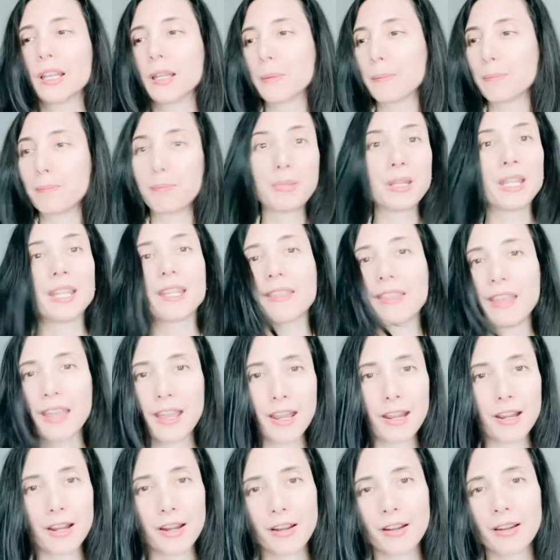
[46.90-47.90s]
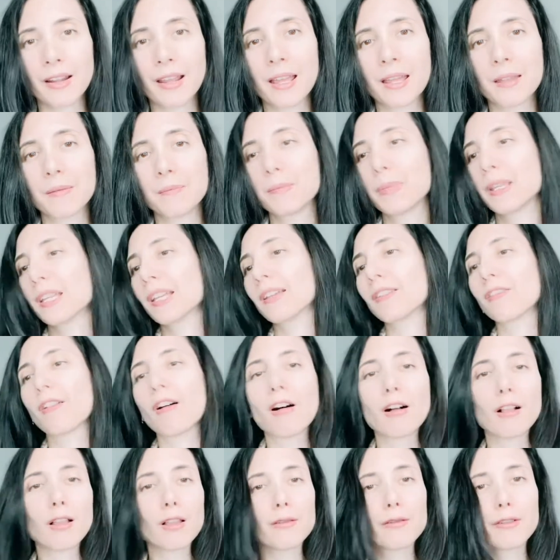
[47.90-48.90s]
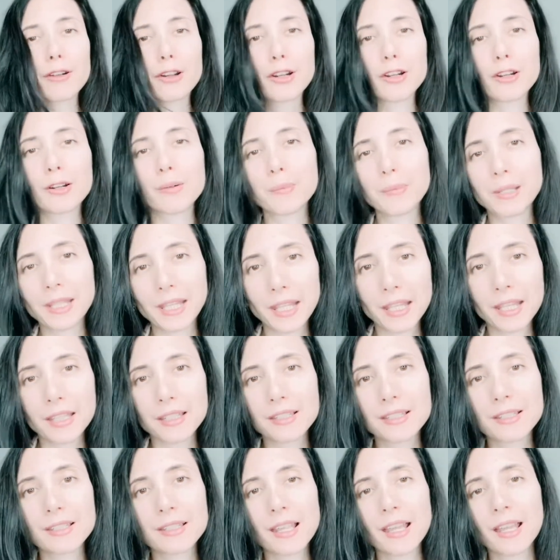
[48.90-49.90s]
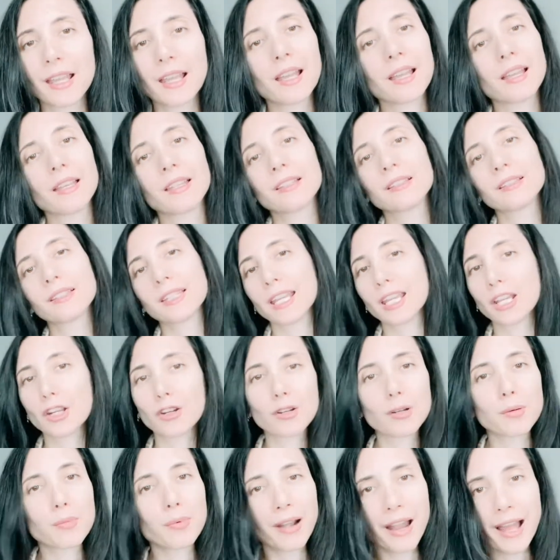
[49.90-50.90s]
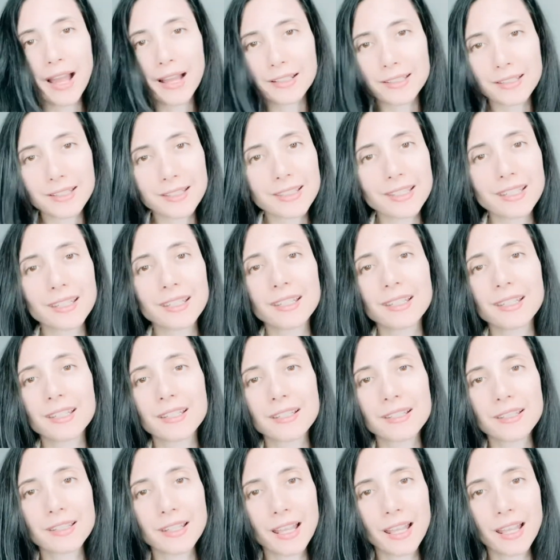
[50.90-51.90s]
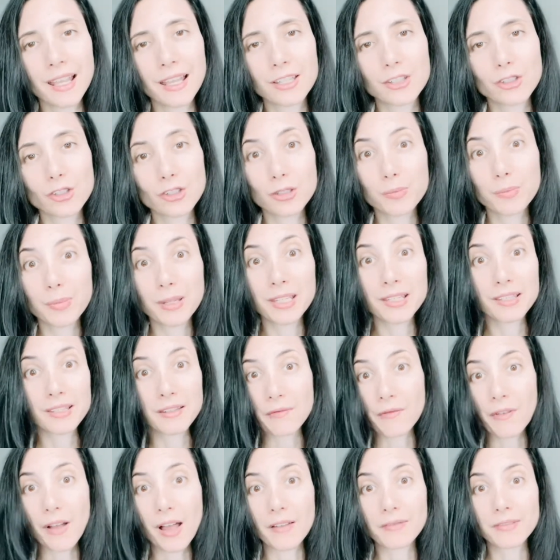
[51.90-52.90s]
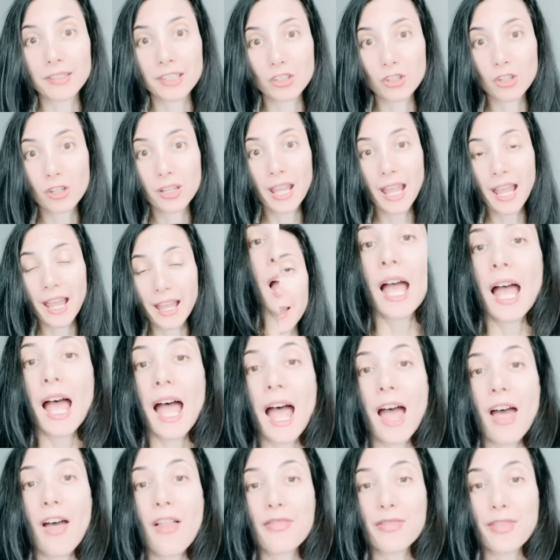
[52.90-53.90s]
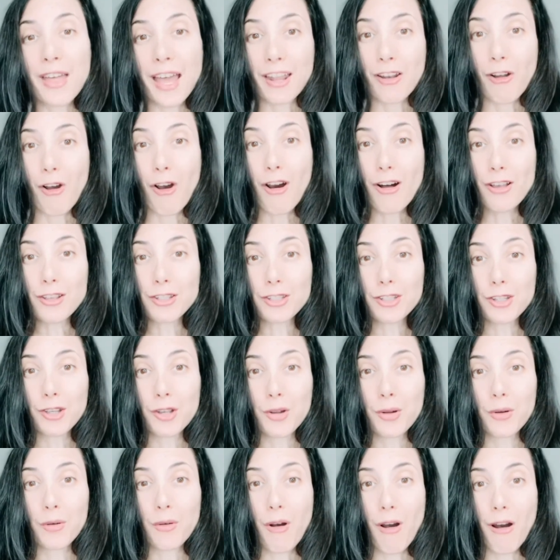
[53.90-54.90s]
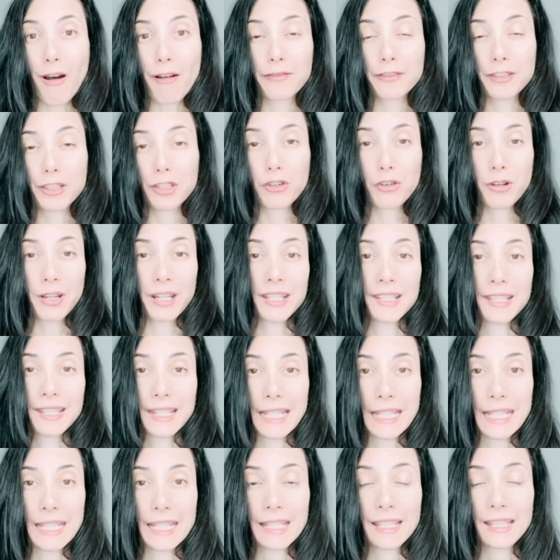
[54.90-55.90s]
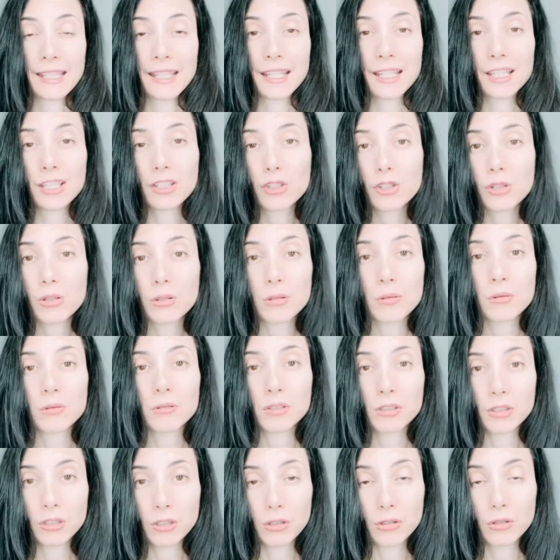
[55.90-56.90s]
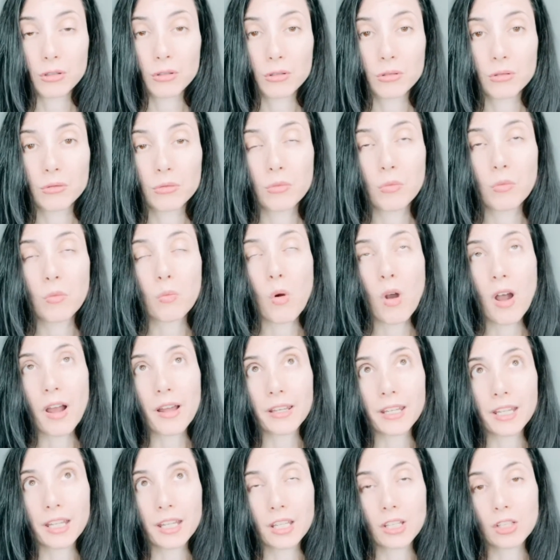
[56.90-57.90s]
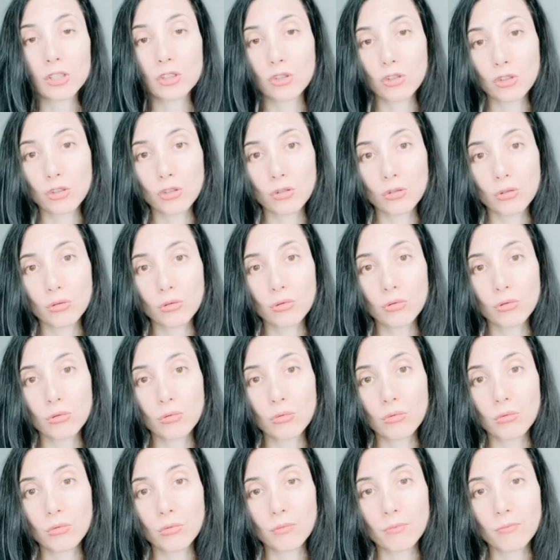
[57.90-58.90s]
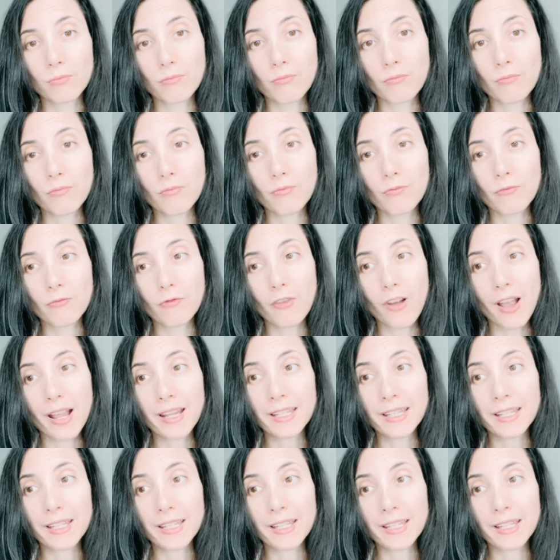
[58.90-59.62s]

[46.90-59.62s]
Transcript: be there and be at all of her meets and take her to practices and just be as involved as you can. That also often translates into you wanting to find